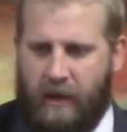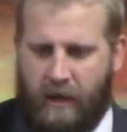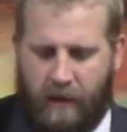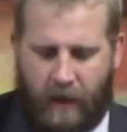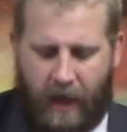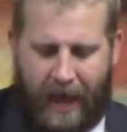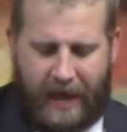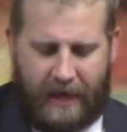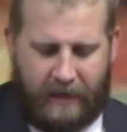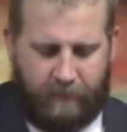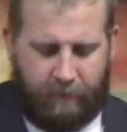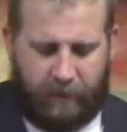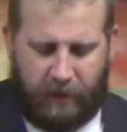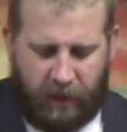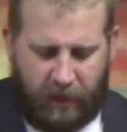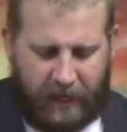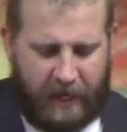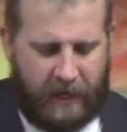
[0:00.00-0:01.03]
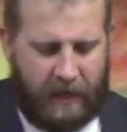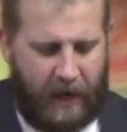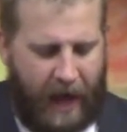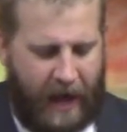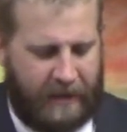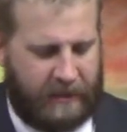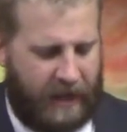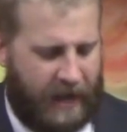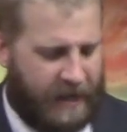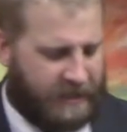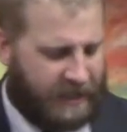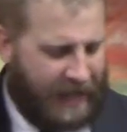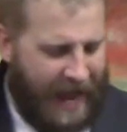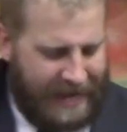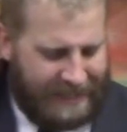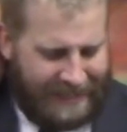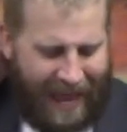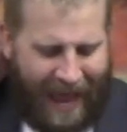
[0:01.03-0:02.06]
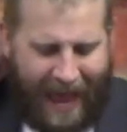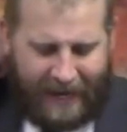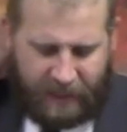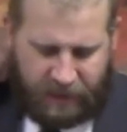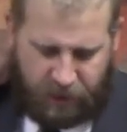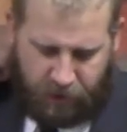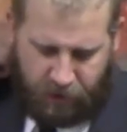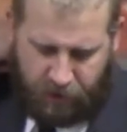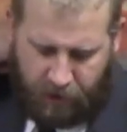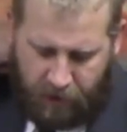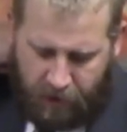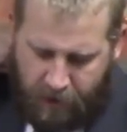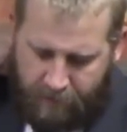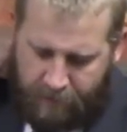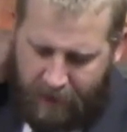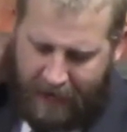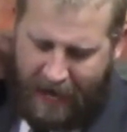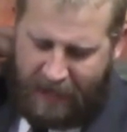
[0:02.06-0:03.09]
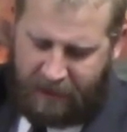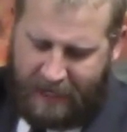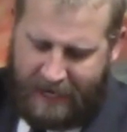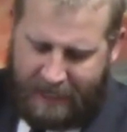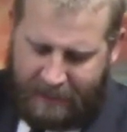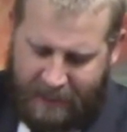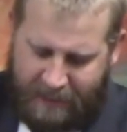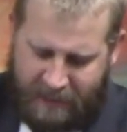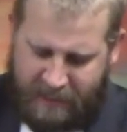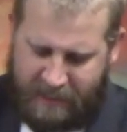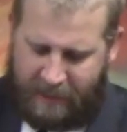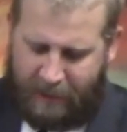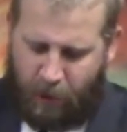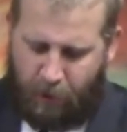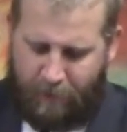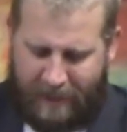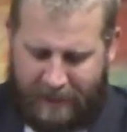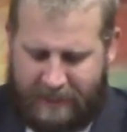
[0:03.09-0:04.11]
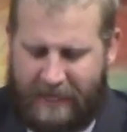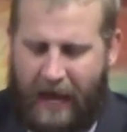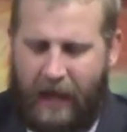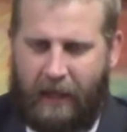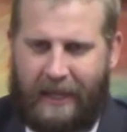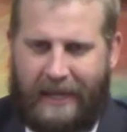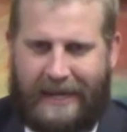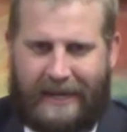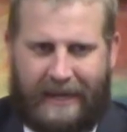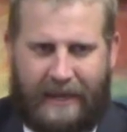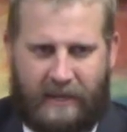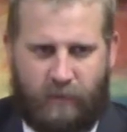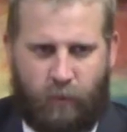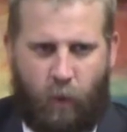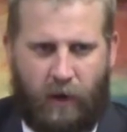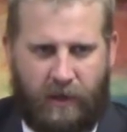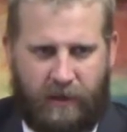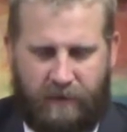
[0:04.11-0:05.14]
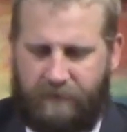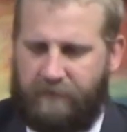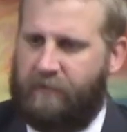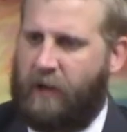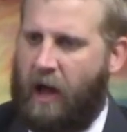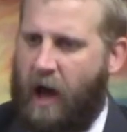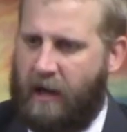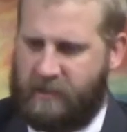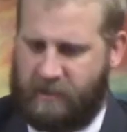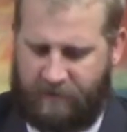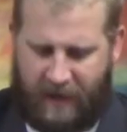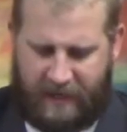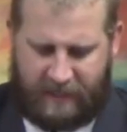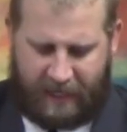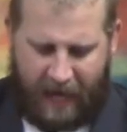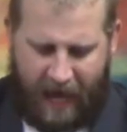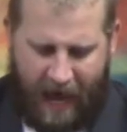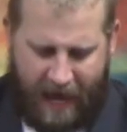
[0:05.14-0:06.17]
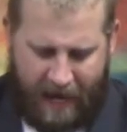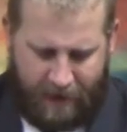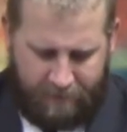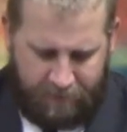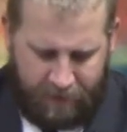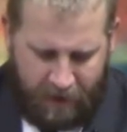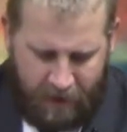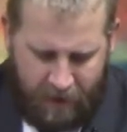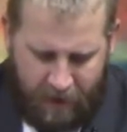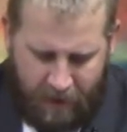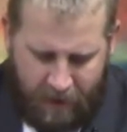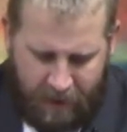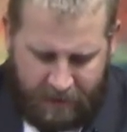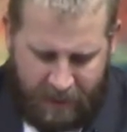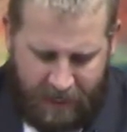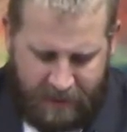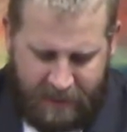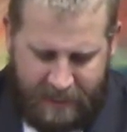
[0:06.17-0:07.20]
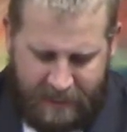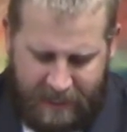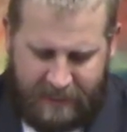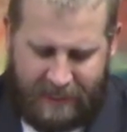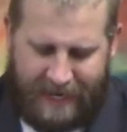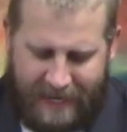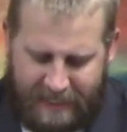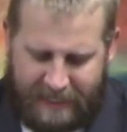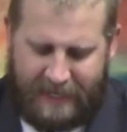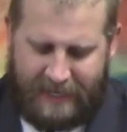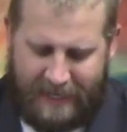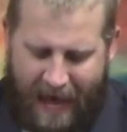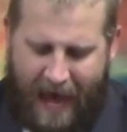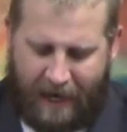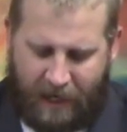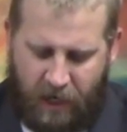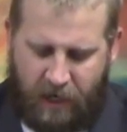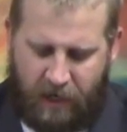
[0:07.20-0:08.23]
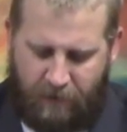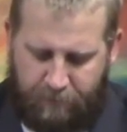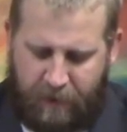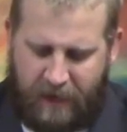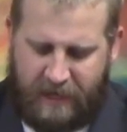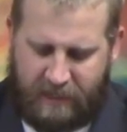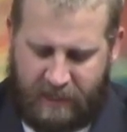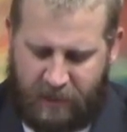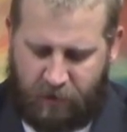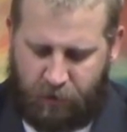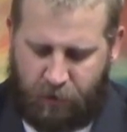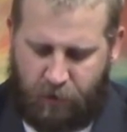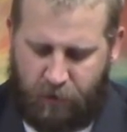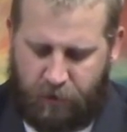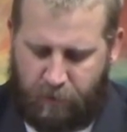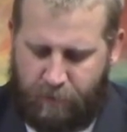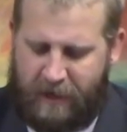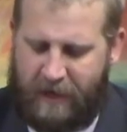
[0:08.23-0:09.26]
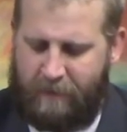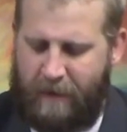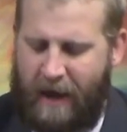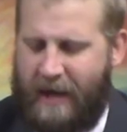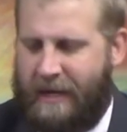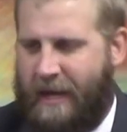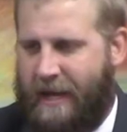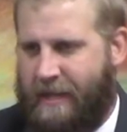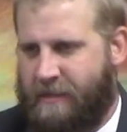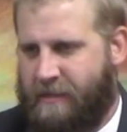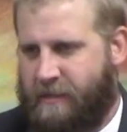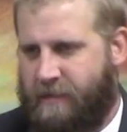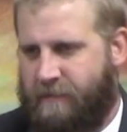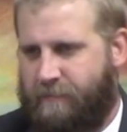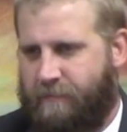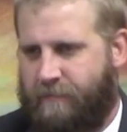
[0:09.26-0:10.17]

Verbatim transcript: And but look at Hezekiah's attitude. And I think this is a little bit telling is one of the flaws of Hezekiah. He says and he says, "Is it not good if peace and truth be in my days?"